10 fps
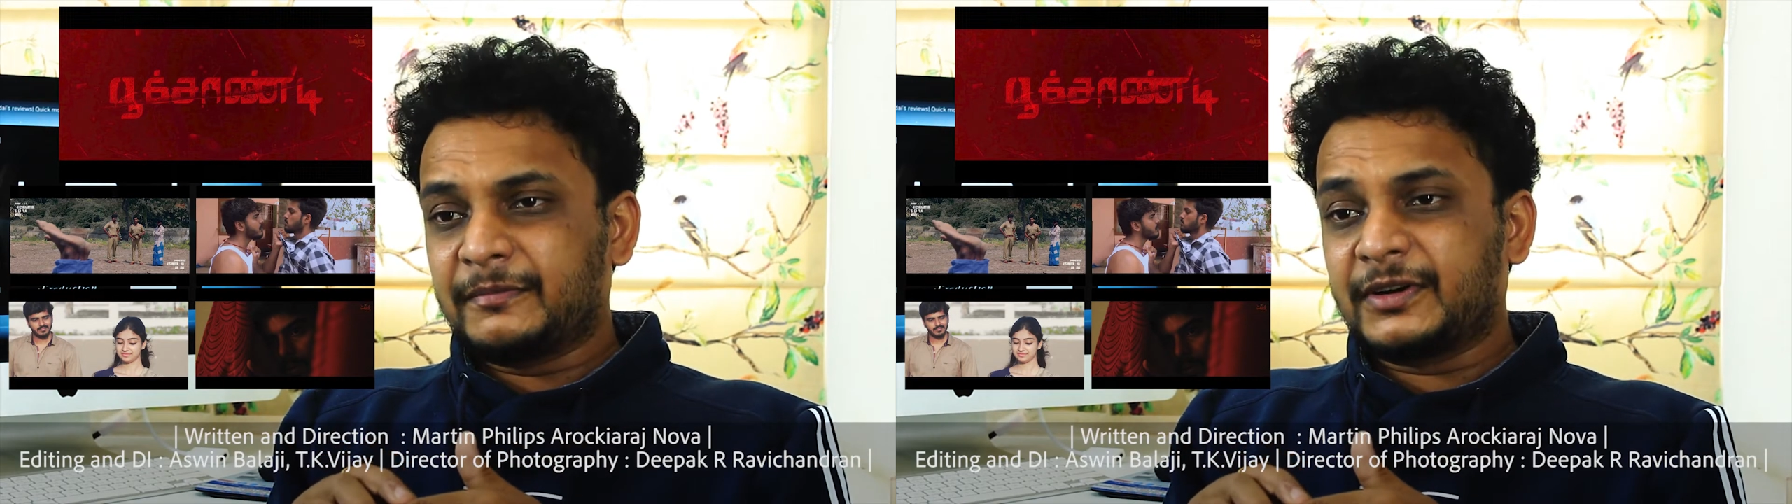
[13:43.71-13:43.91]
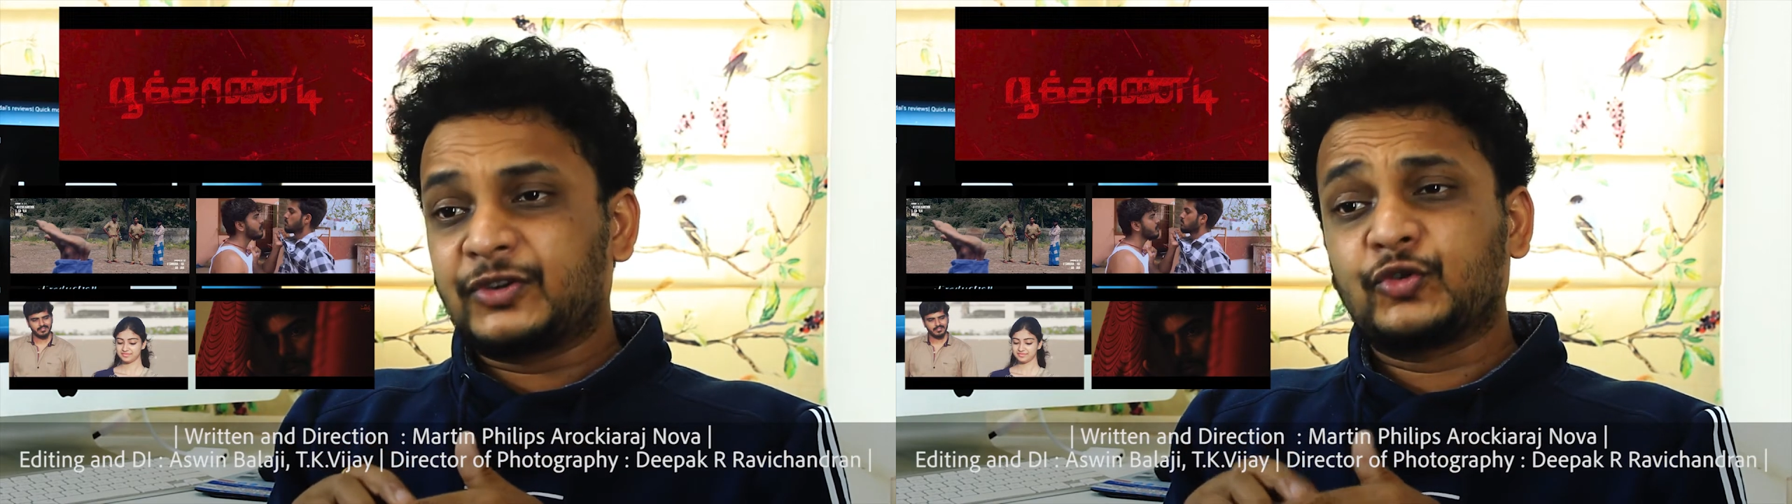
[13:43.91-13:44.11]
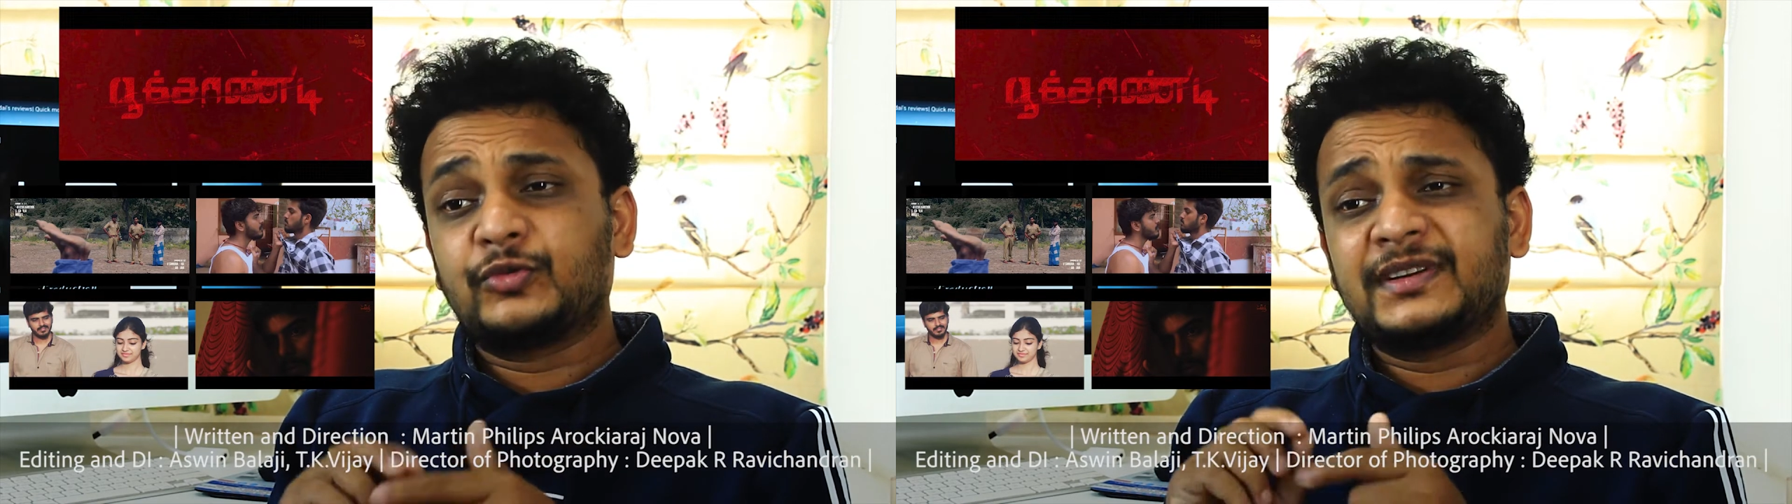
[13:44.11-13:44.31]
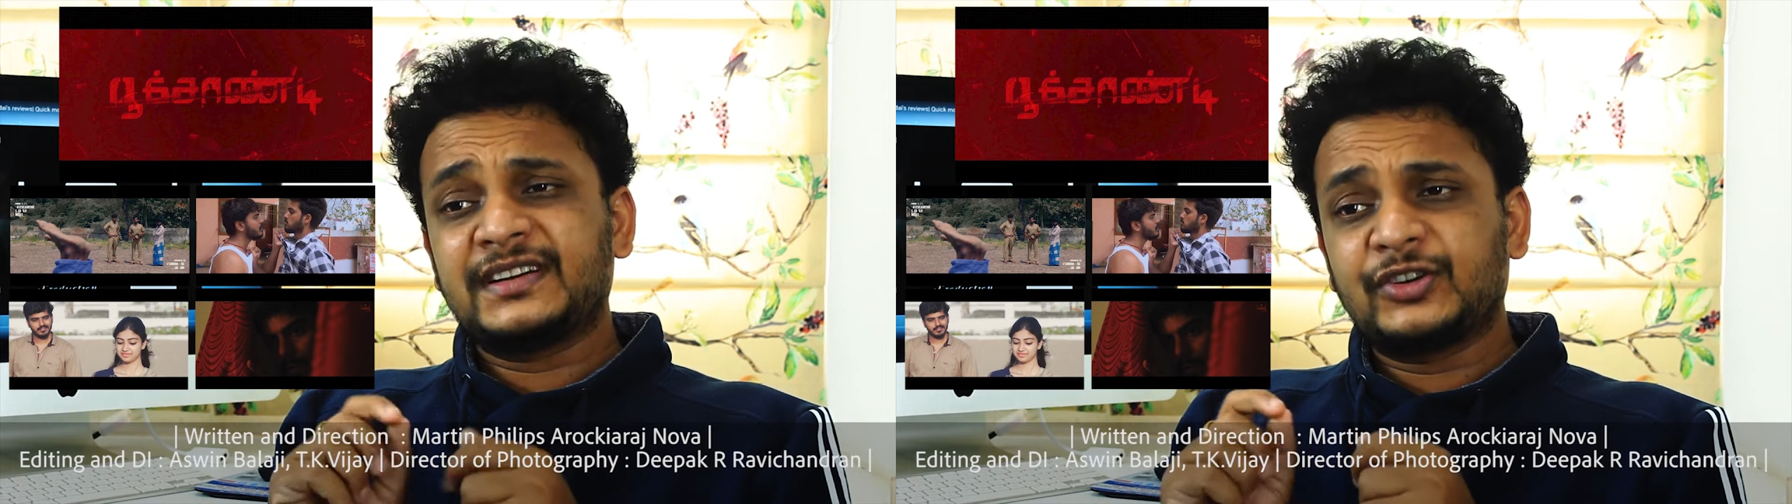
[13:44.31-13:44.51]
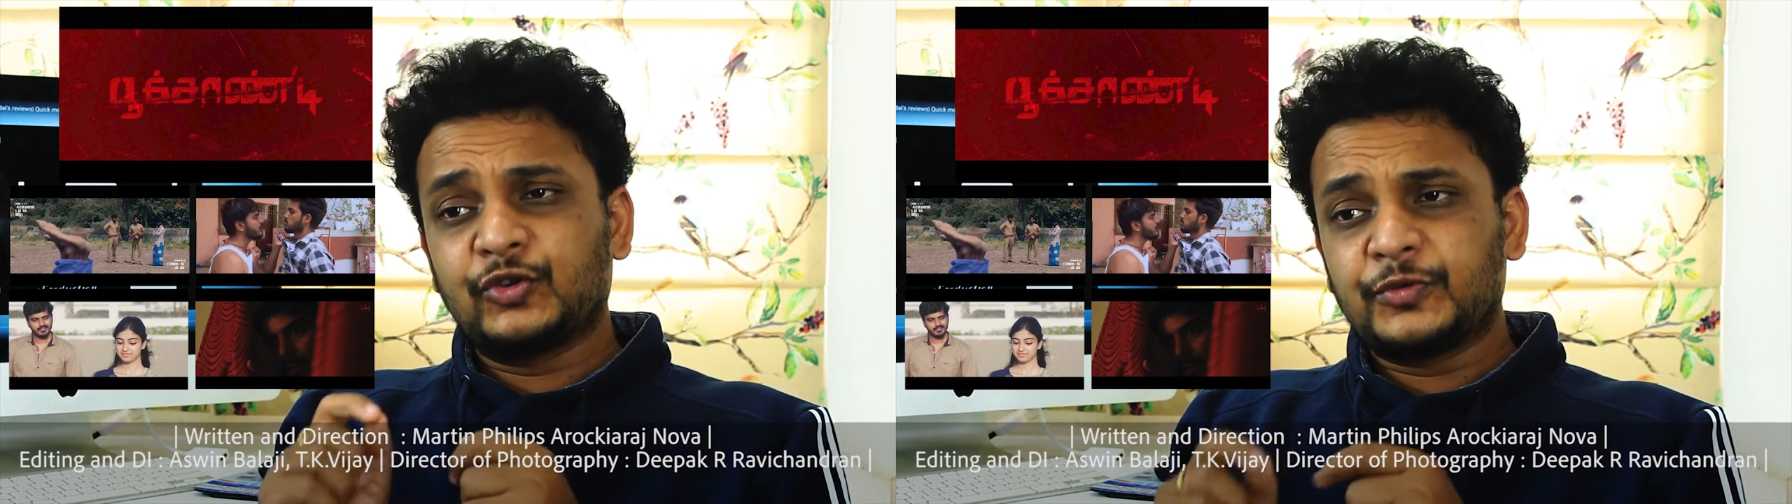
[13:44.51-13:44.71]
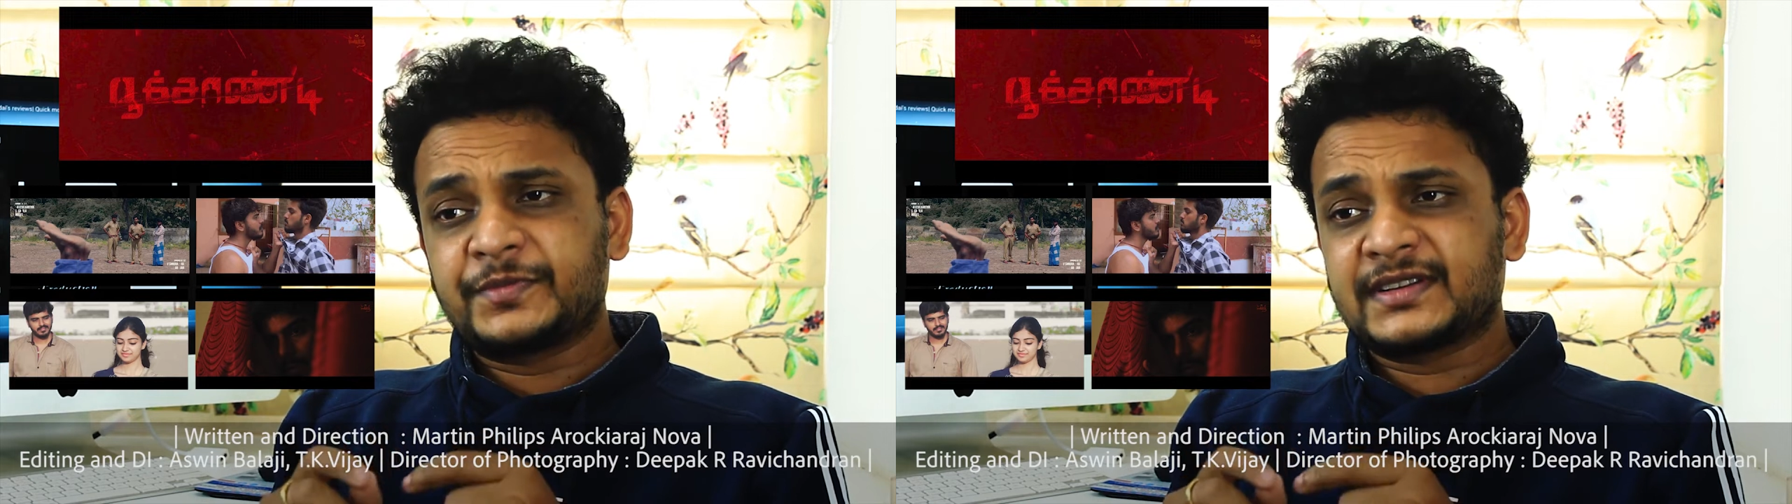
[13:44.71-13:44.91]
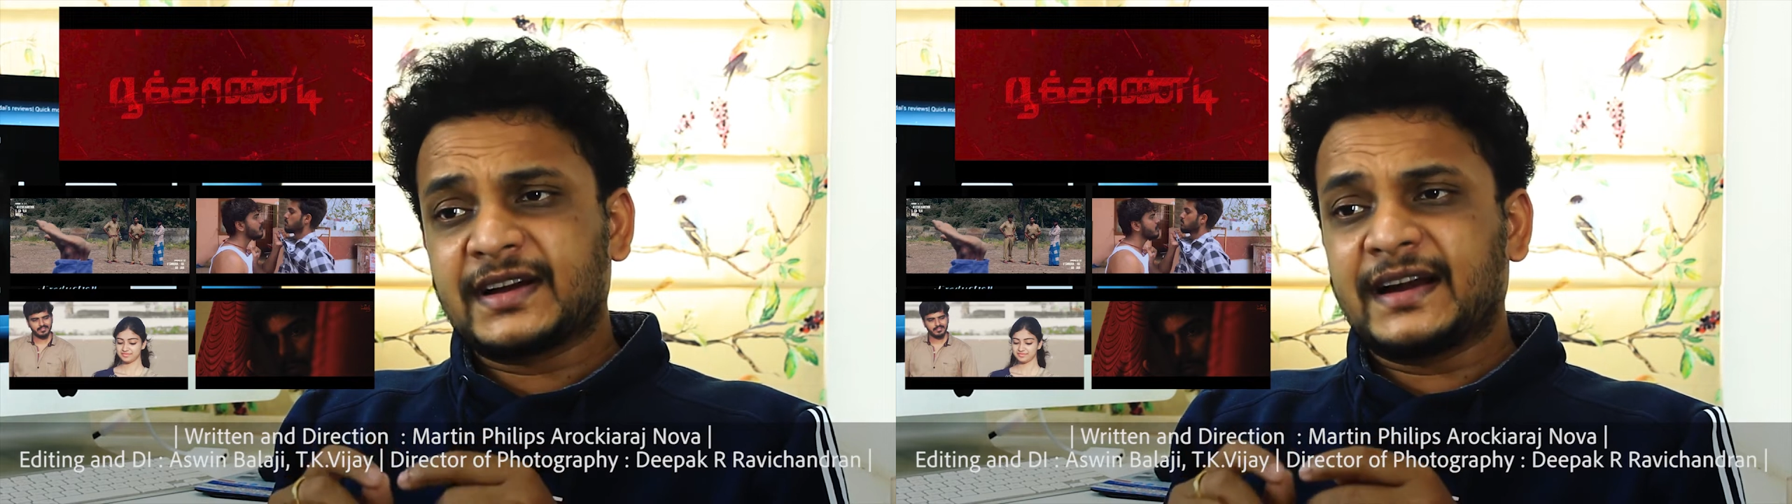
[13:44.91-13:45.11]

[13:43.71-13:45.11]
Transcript: but too many loops